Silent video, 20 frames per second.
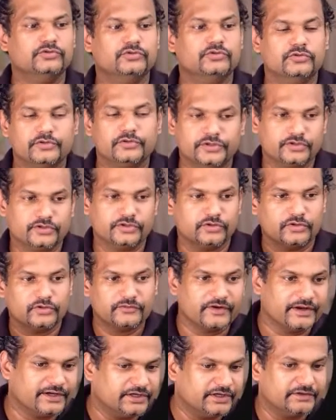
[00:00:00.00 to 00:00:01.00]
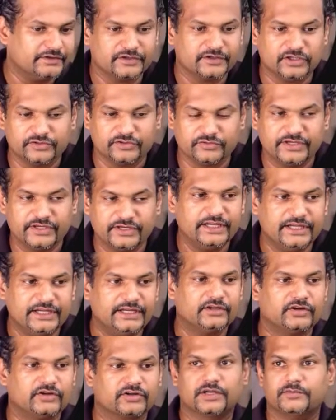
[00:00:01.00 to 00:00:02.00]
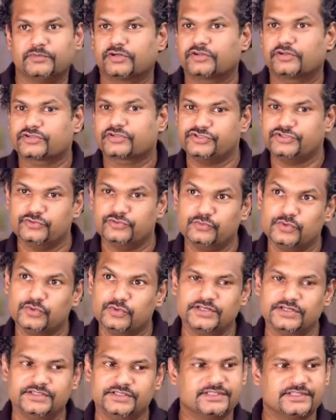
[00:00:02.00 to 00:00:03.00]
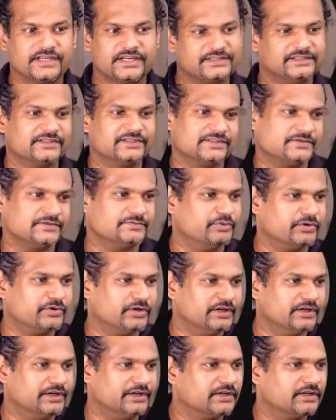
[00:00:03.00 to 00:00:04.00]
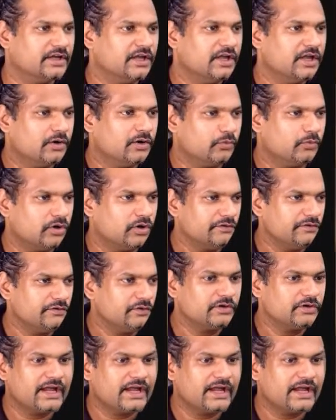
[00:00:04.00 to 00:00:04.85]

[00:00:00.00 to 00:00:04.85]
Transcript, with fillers: who you know find it difficult to read or come across new words i think this is brilliant what if